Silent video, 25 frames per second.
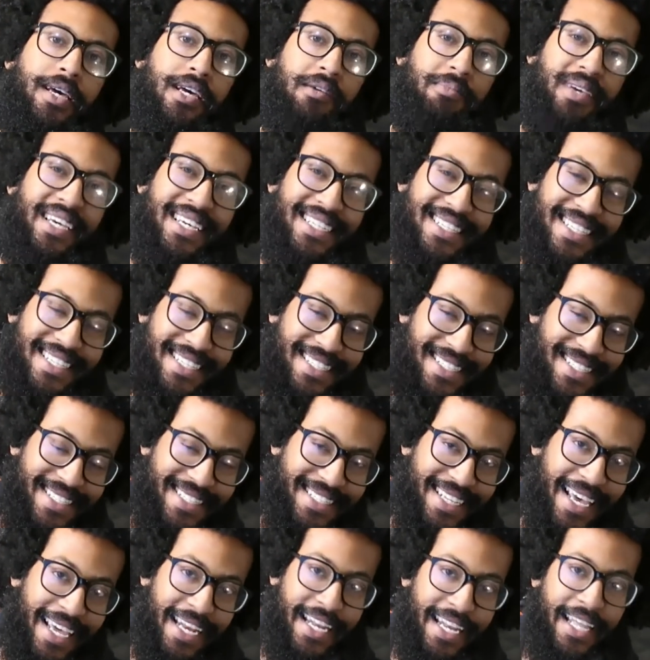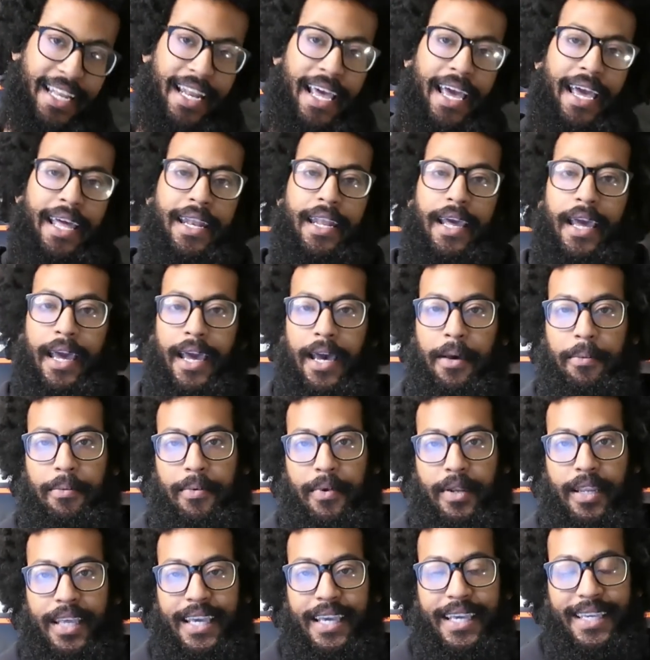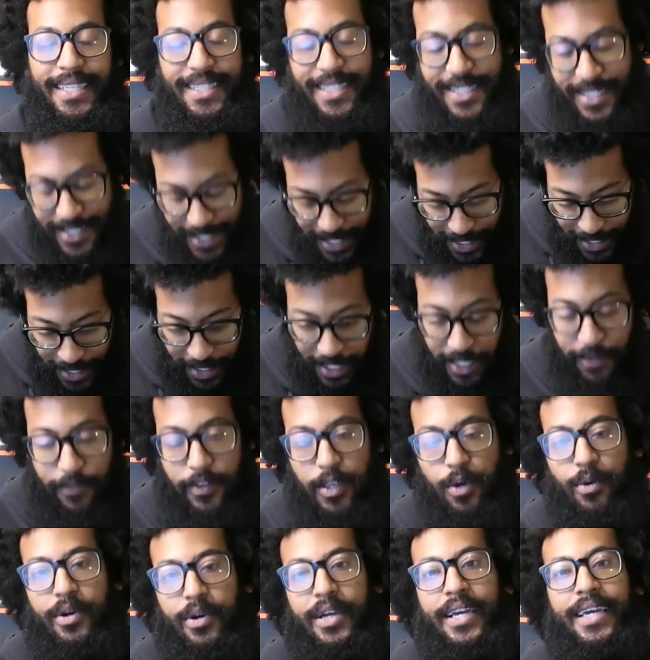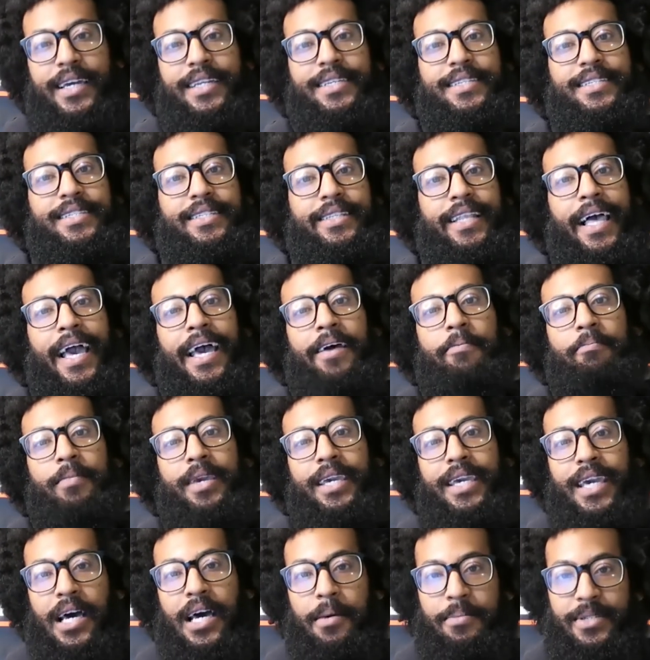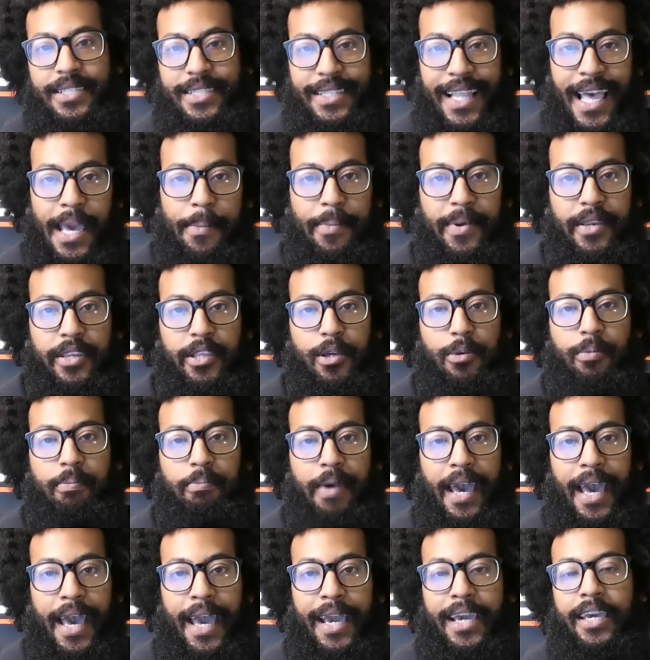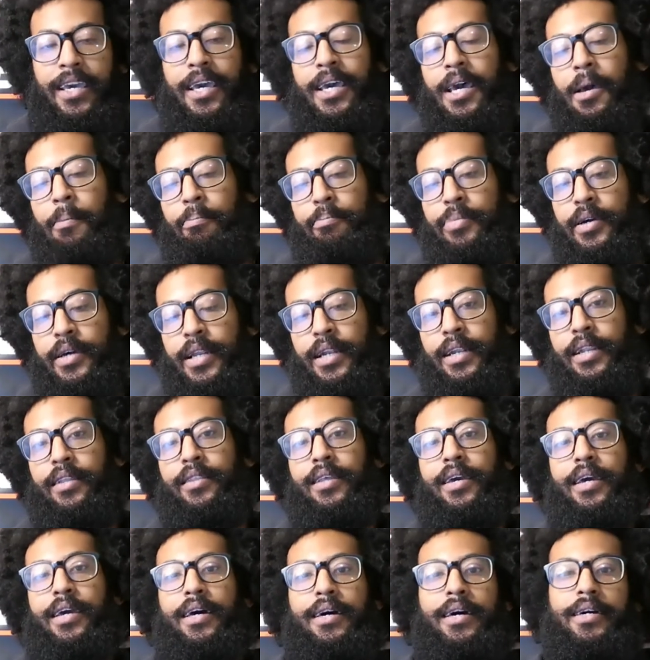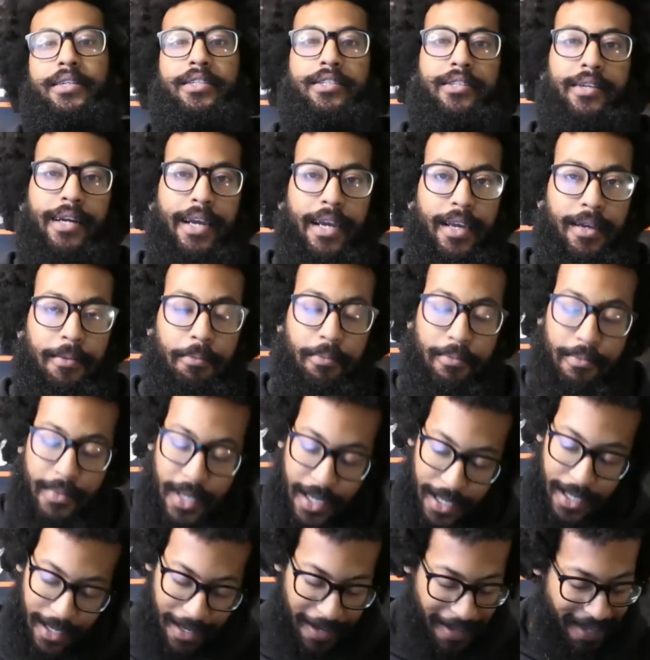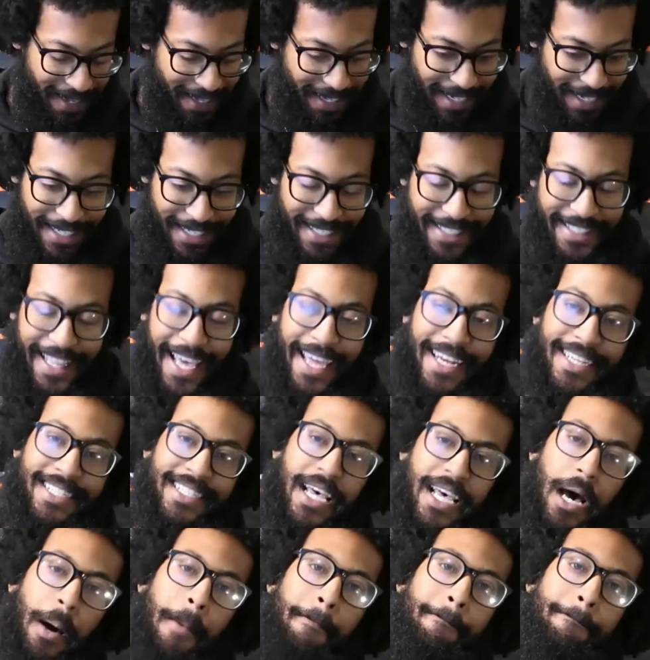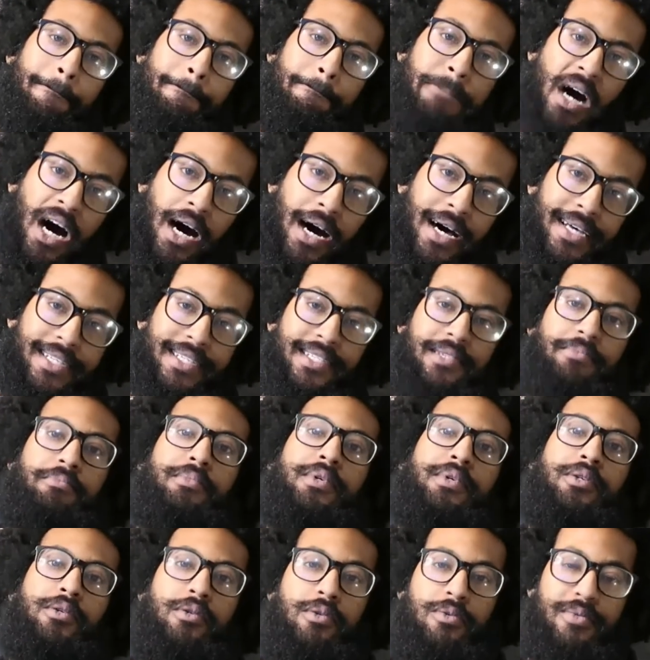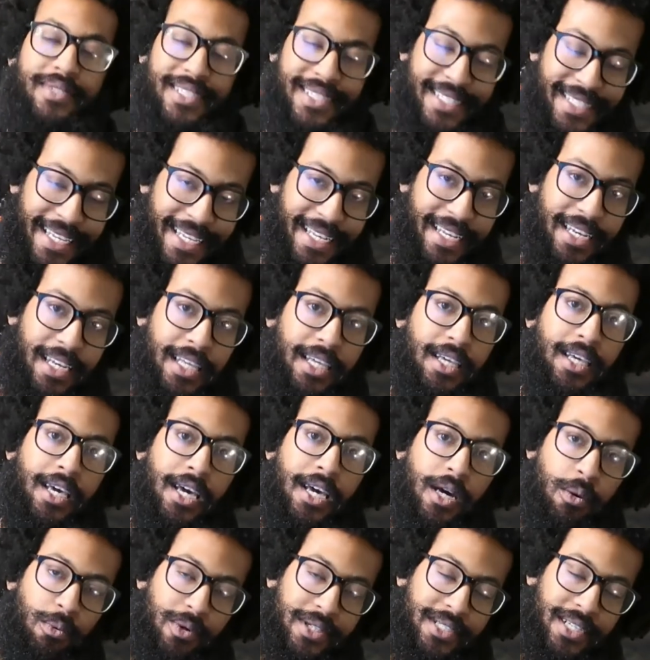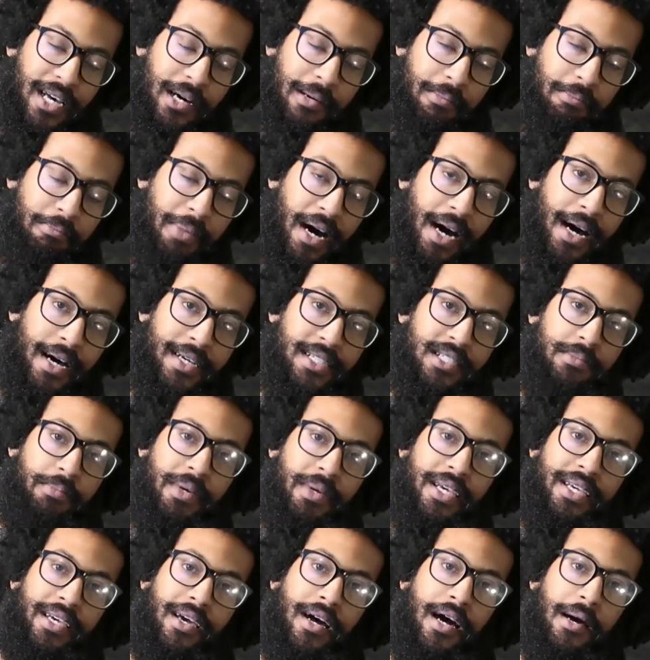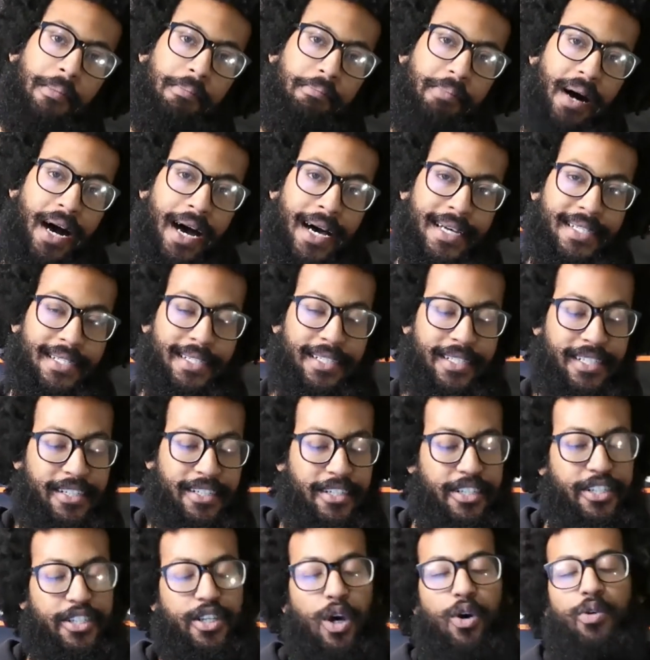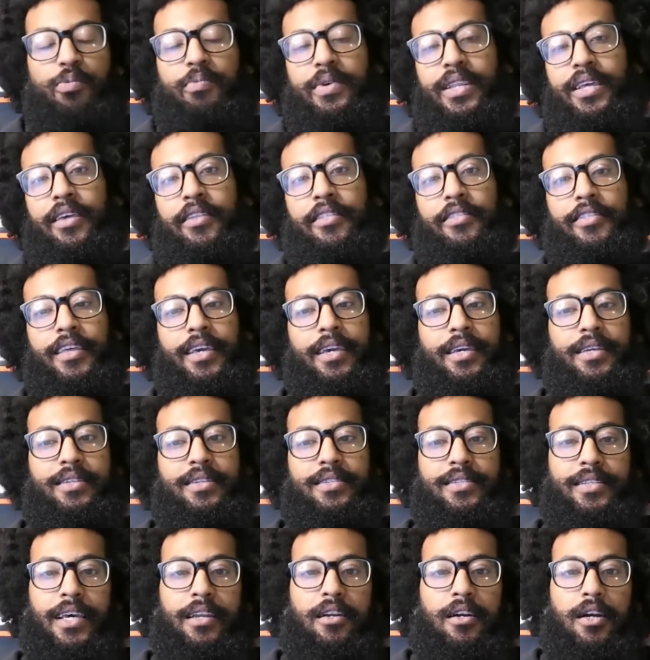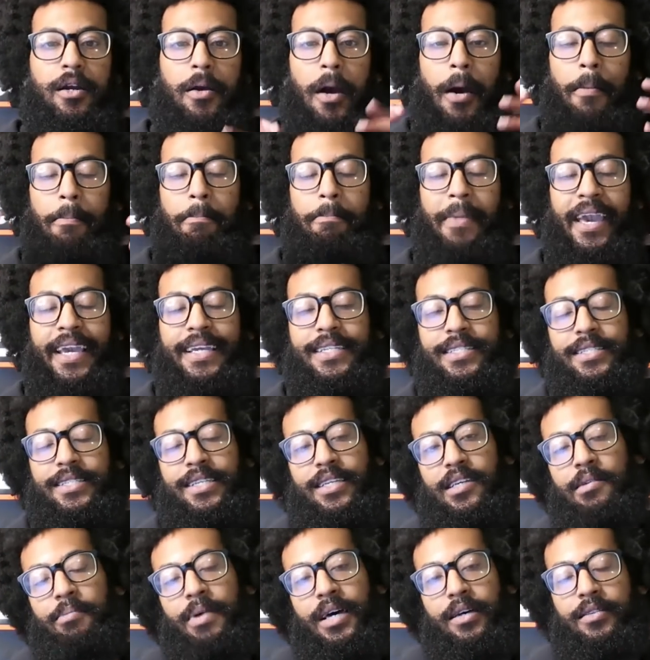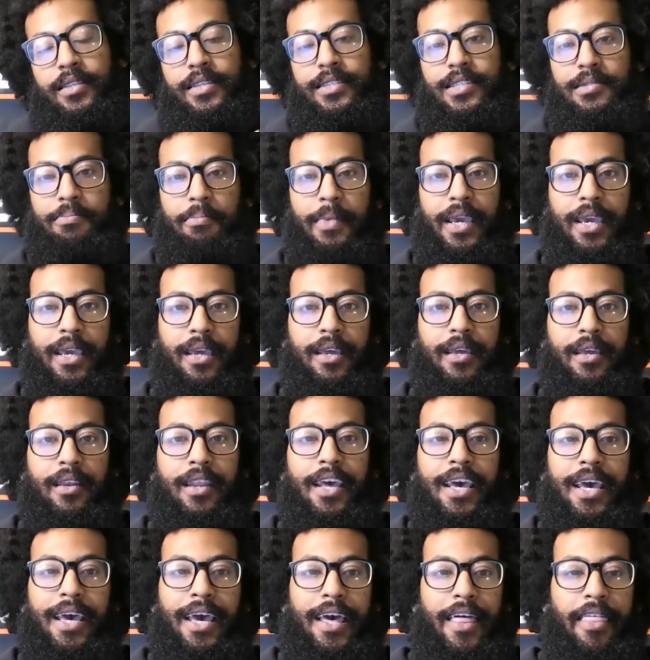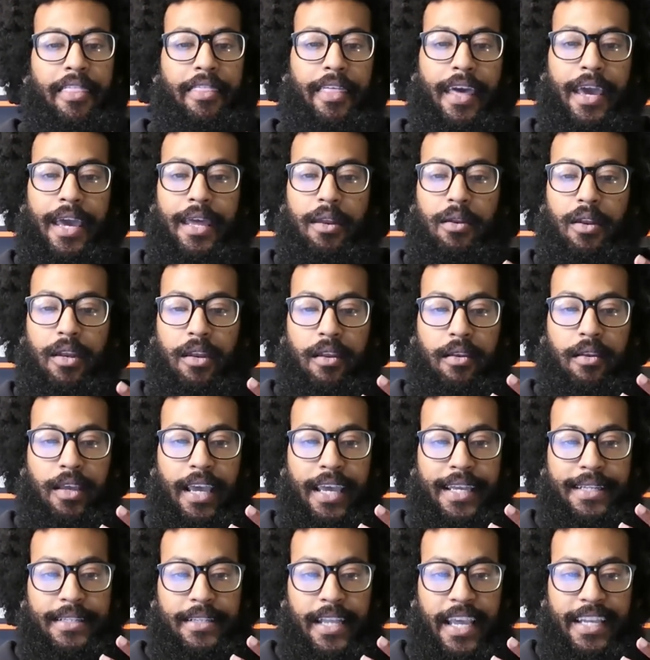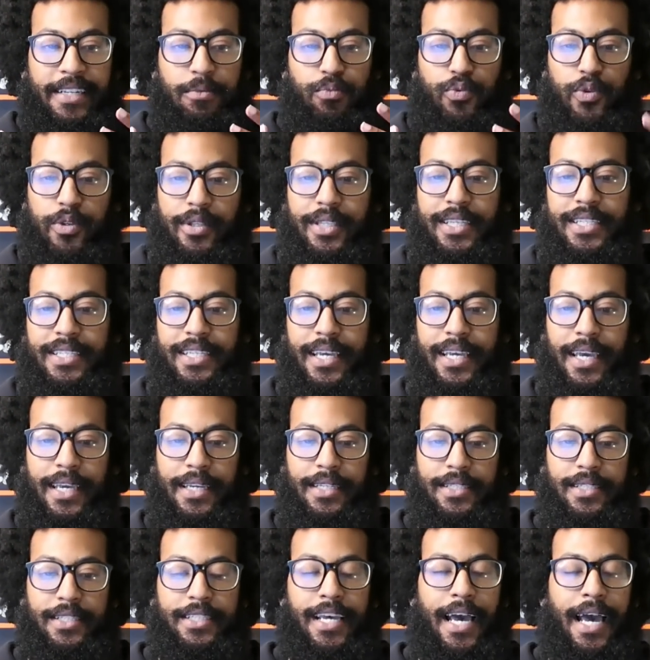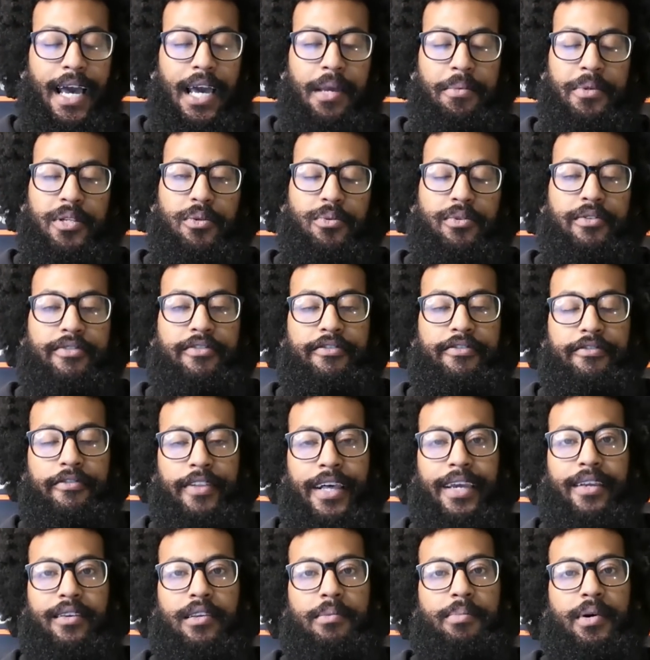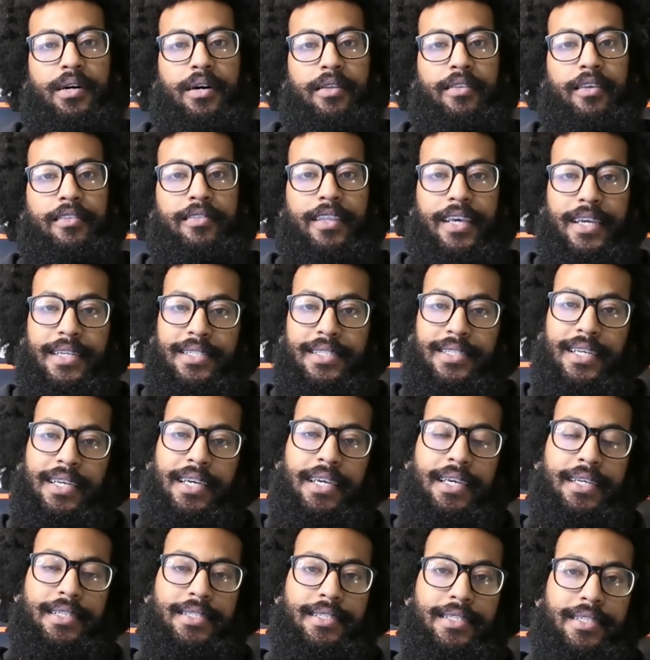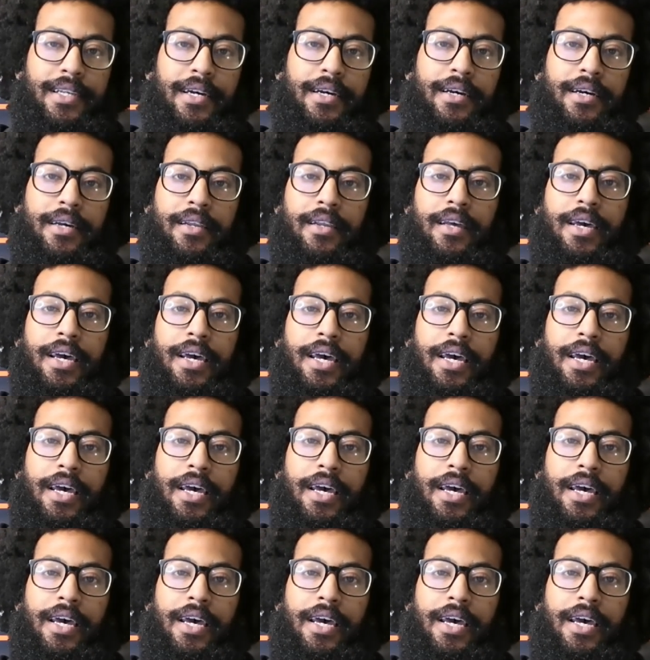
Because he said it had to happen. He said, if you are gonna slap me, I'm slapping you back Put it in the contract. Bruh, that is a boss move. Sidney was a boss beyond bosses. There's so many things that are amazing about this man that it, it really takes time to reflect upon the things that he has done.